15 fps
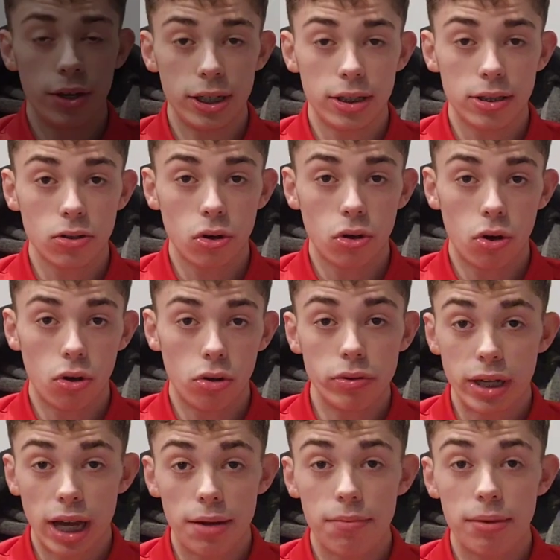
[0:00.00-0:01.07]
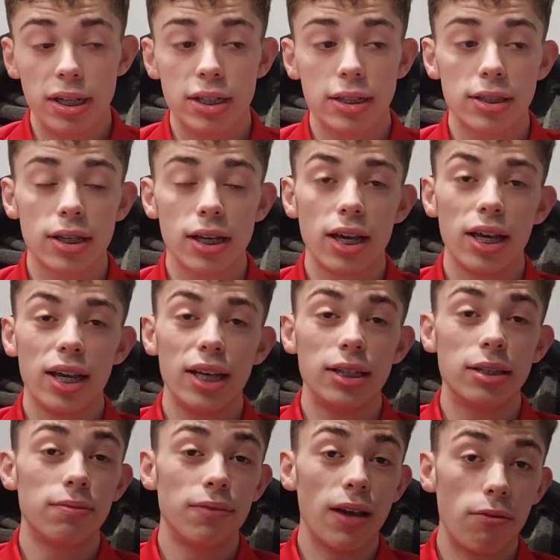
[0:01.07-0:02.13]
This whole 10 minutes
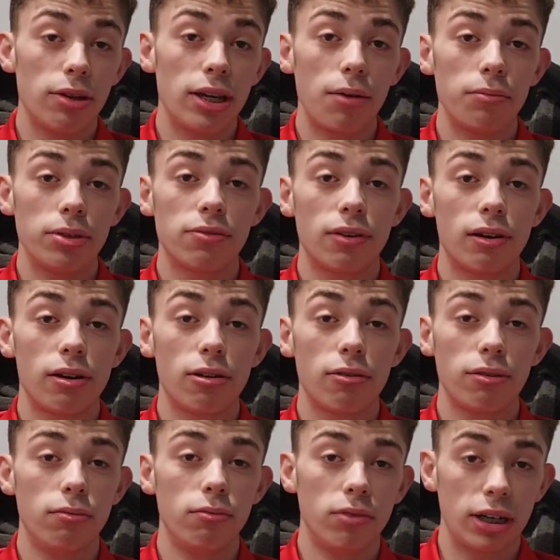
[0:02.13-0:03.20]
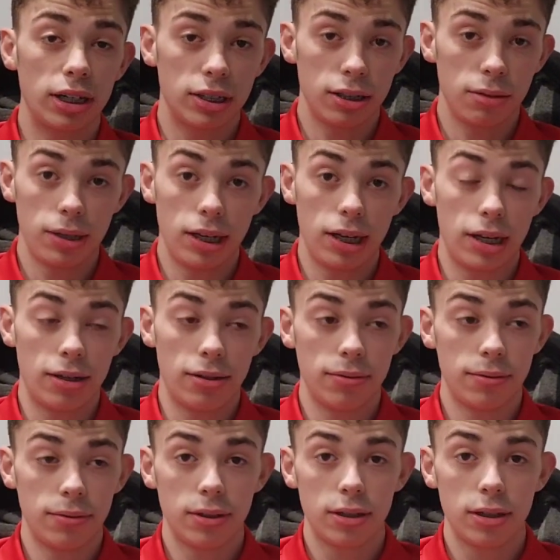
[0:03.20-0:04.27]
is very atmospheric from right at the beginning.
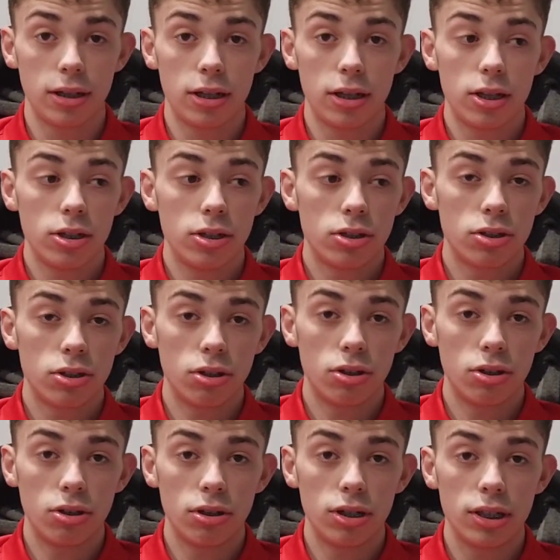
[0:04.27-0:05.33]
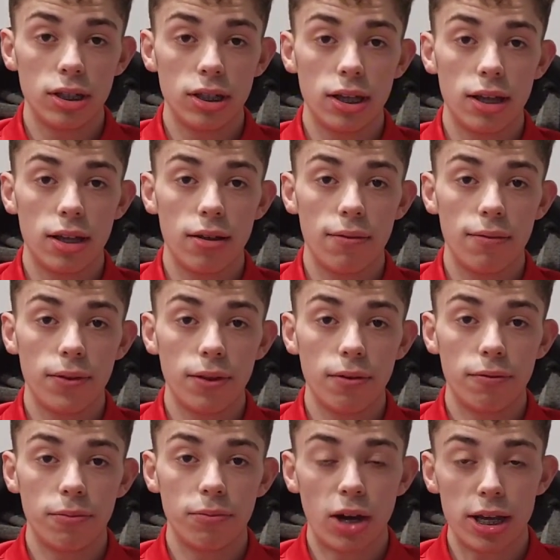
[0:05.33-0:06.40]
So
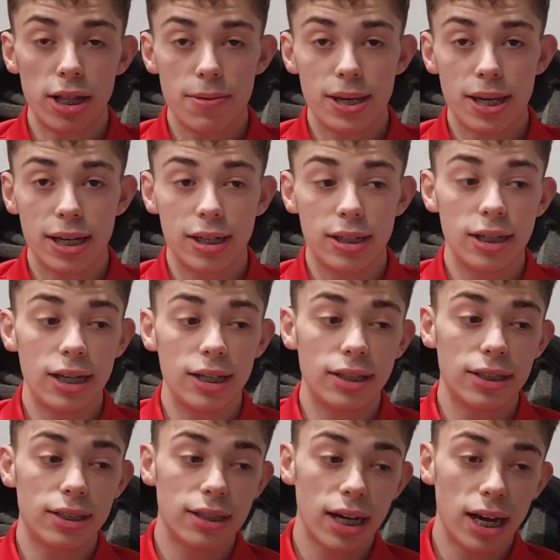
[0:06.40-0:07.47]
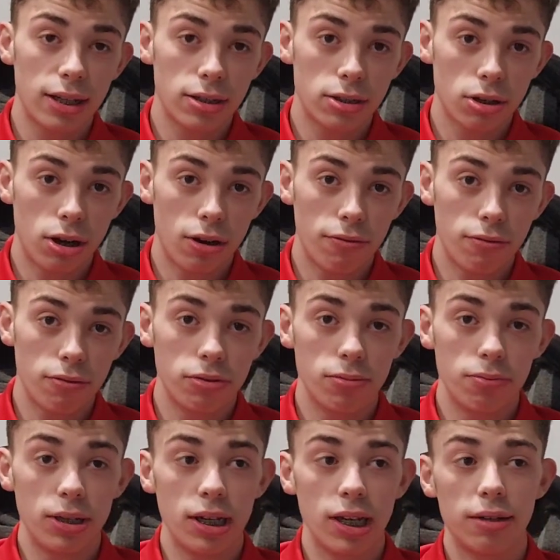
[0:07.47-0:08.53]
from right at the beginning, it starts off with
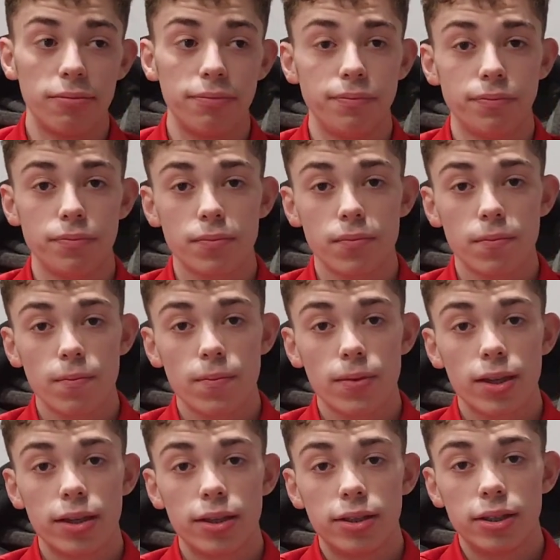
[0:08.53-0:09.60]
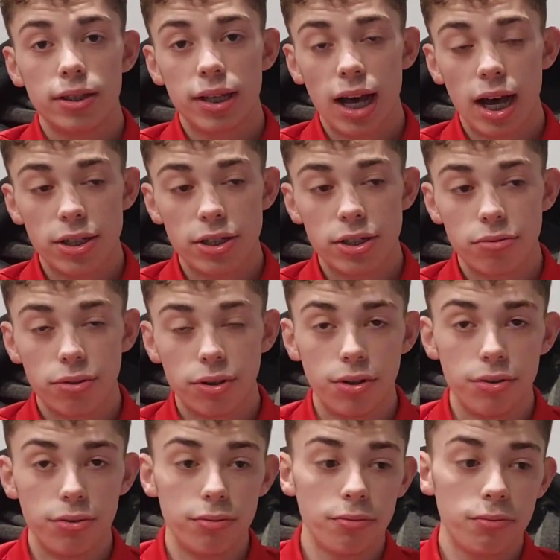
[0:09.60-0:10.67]
it being
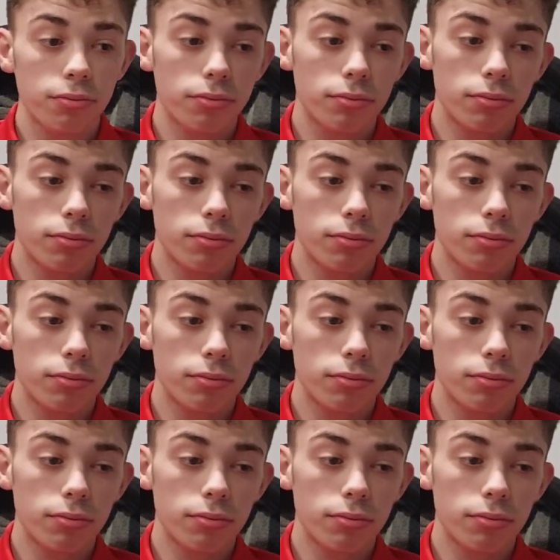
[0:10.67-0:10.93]
casual.